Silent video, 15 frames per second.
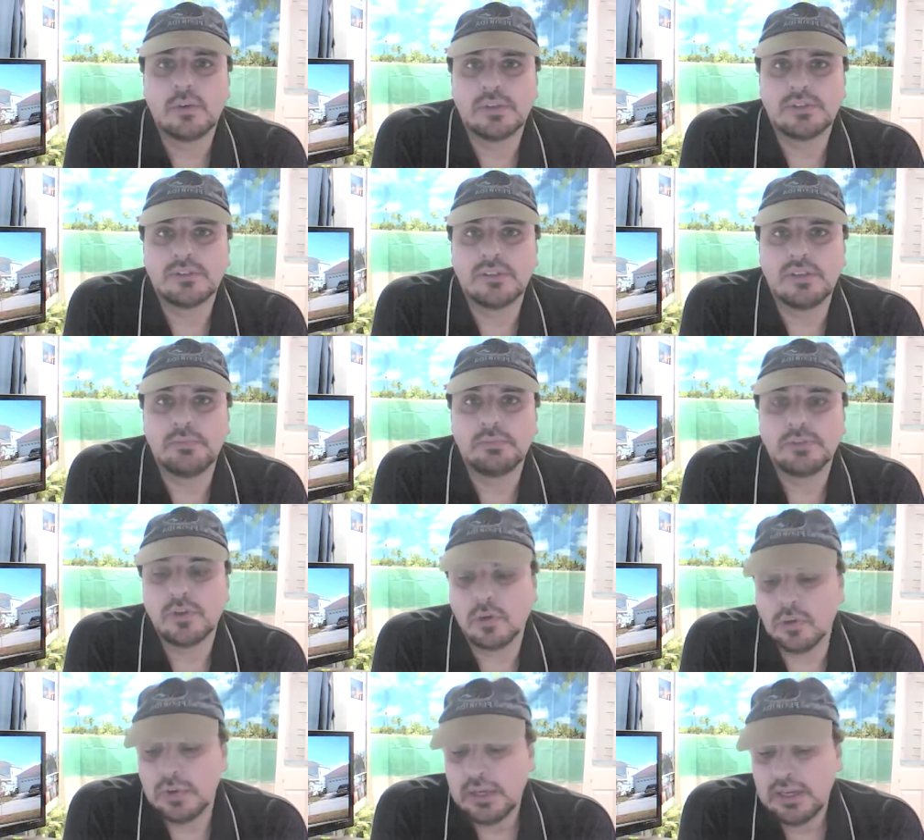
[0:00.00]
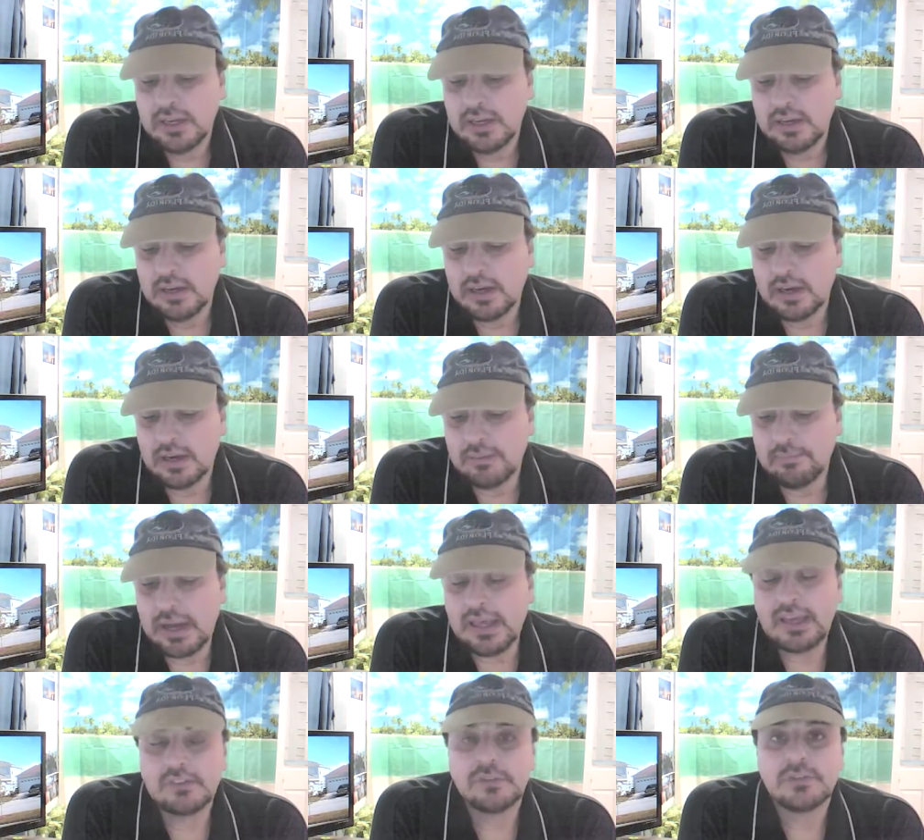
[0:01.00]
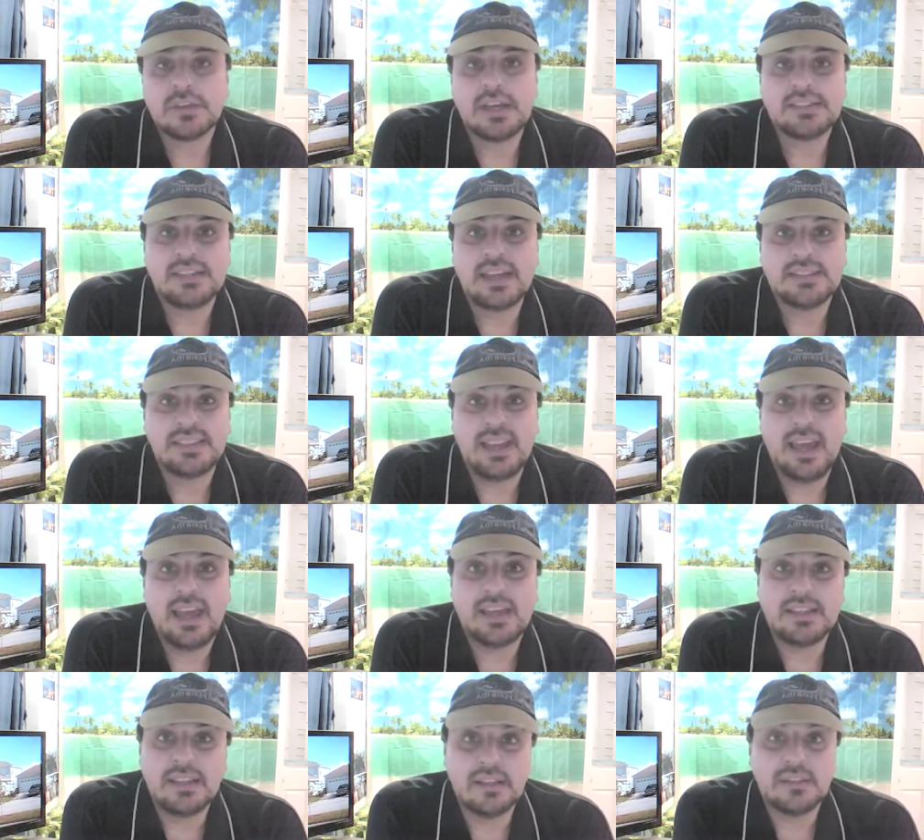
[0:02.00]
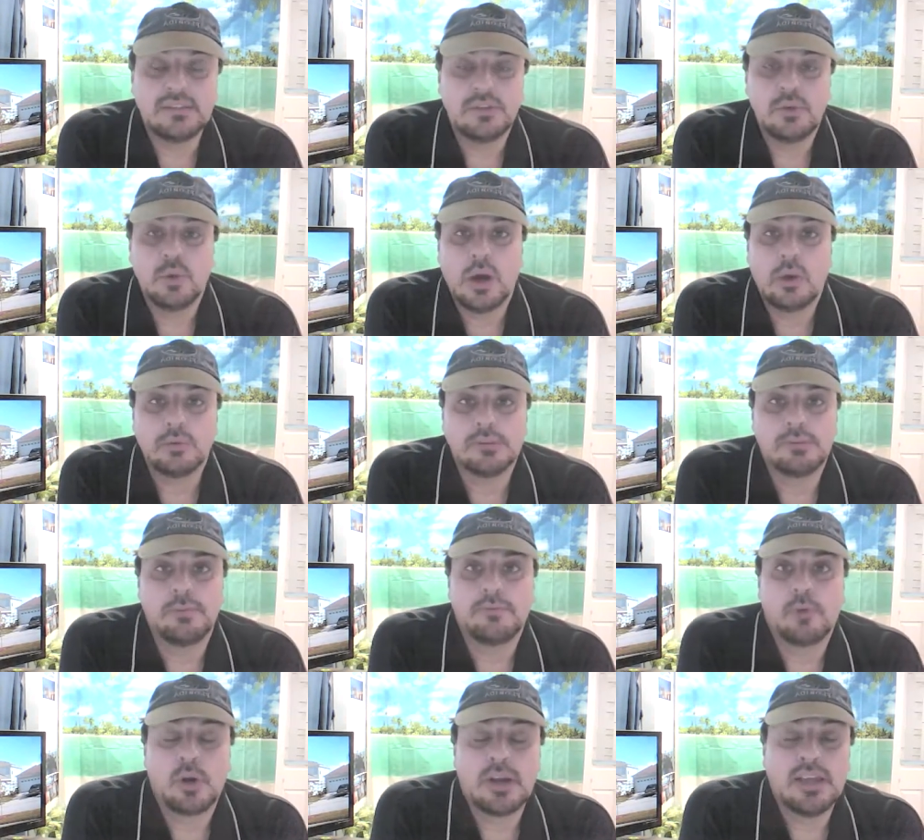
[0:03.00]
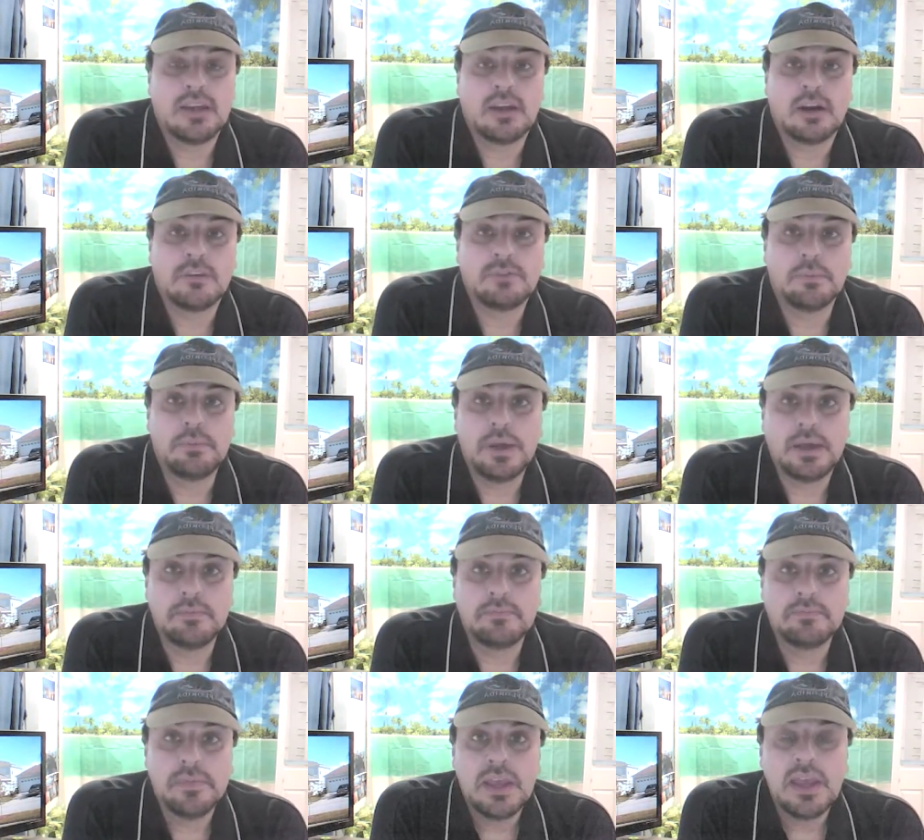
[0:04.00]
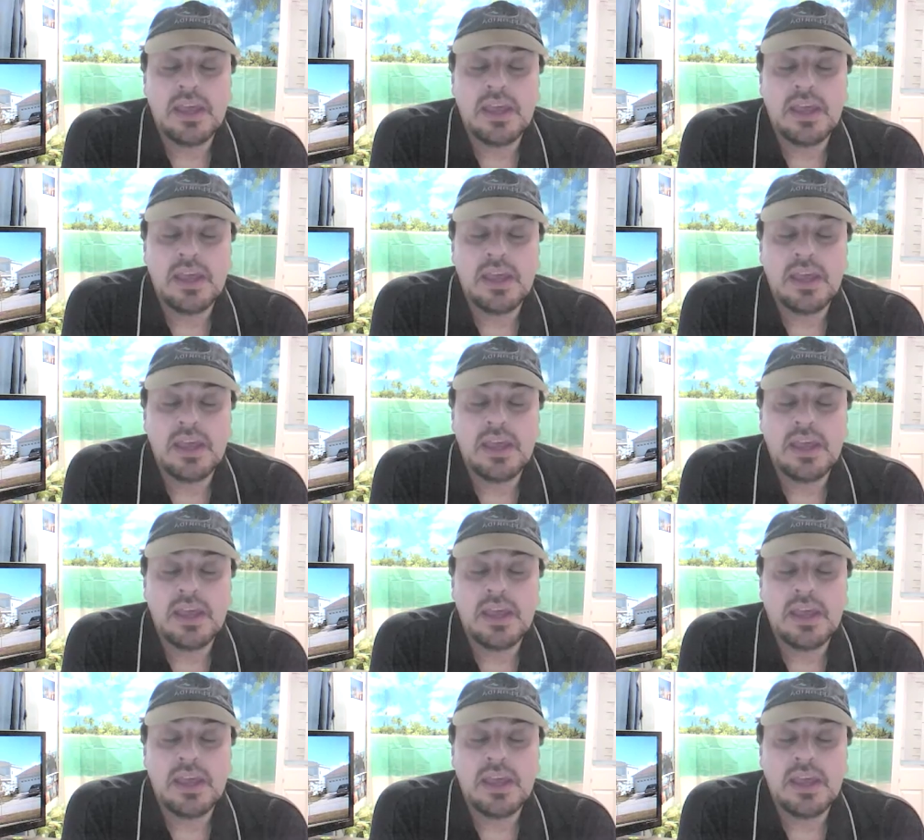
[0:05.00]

go to sleep. So my exercise has to end at least 2 hours before I head off to bed.